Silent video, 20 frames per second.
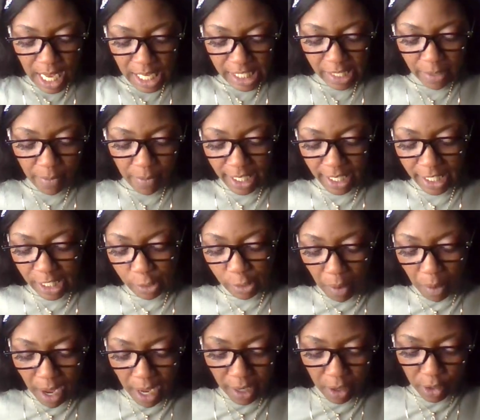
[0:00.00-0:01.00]
Somebody's
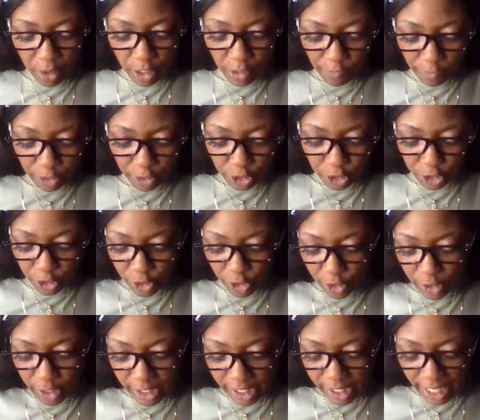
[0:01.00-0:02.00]
spying on you for
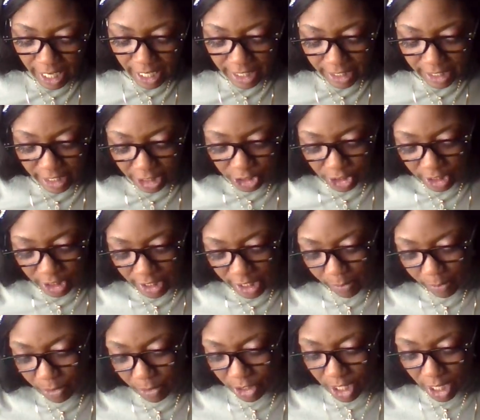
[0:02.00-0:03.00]
sure. They're taking a look. She,
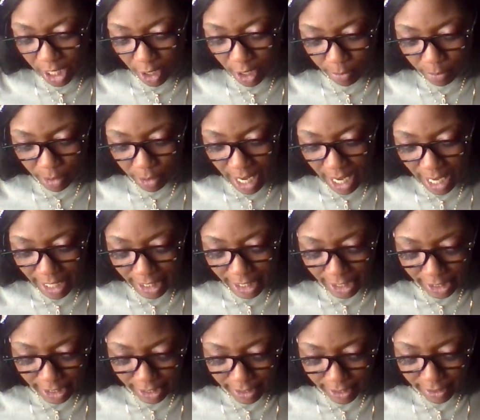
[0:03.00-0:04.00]
this bitch got her
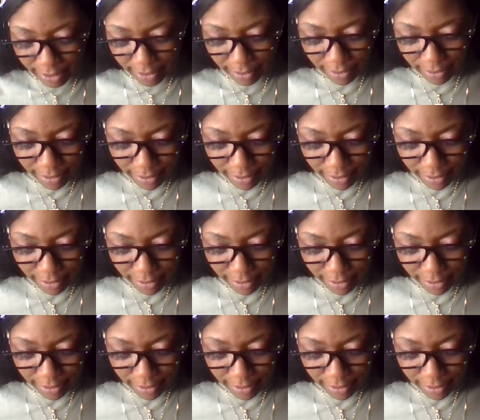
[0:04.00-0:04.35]
binoculars.